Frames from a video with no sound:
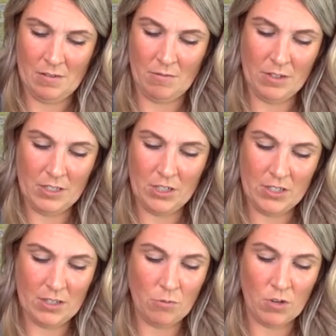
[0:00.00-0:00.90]
Really just
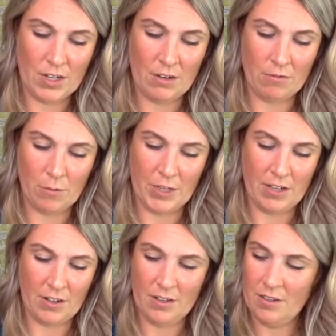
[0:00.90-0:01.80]
didn't work out for me
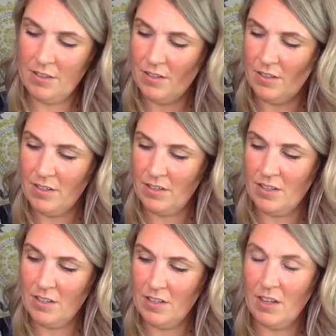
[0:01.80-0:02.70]
here.
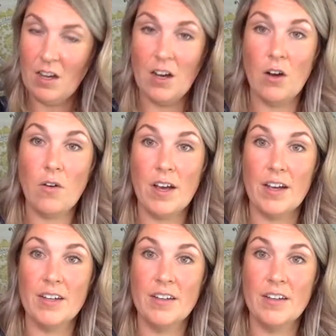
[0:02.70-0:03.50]
Okay.